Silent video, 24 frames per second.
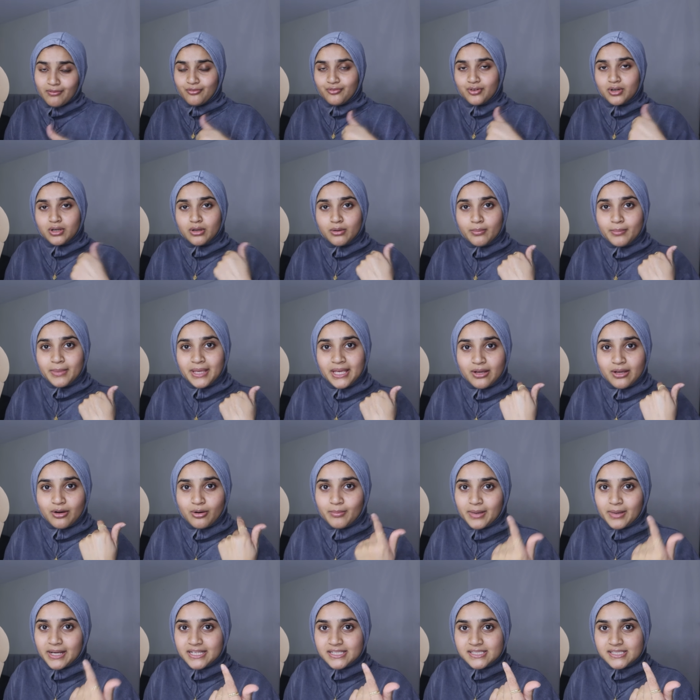follow me on
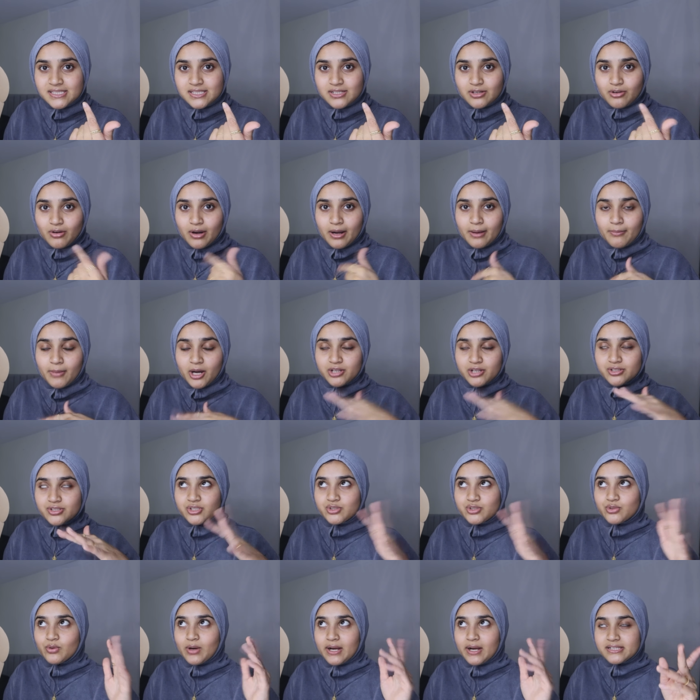my Instagram
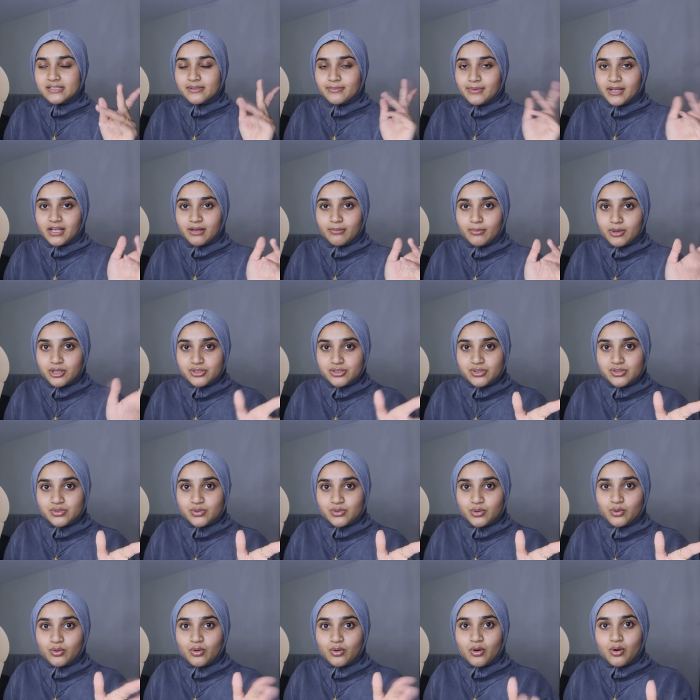underscore Aysha Begum
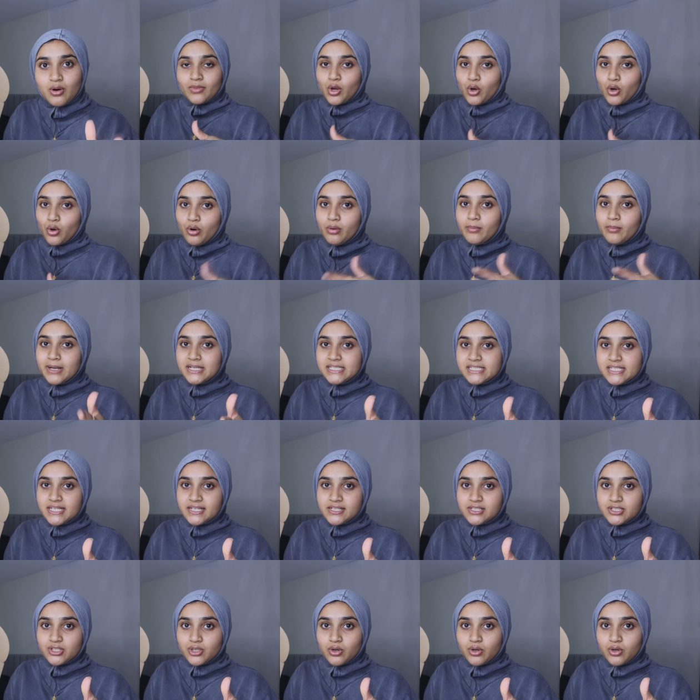underscore or my
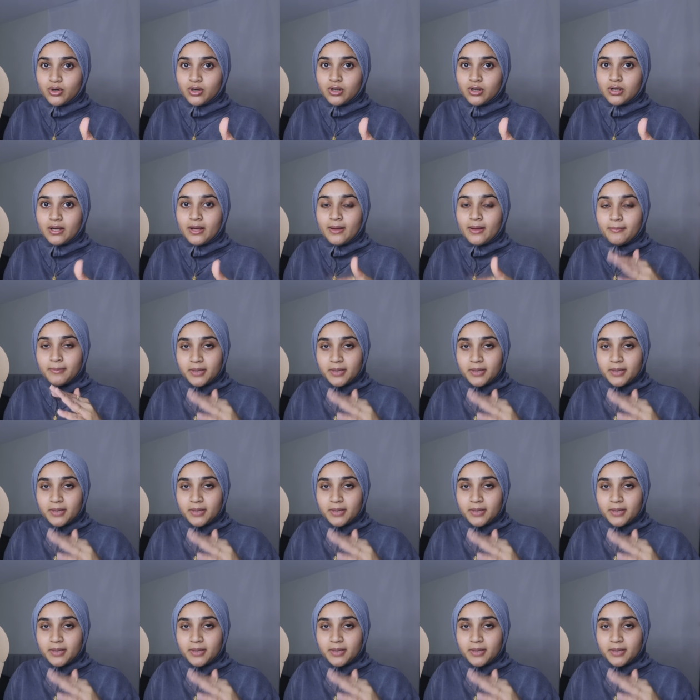TikTok.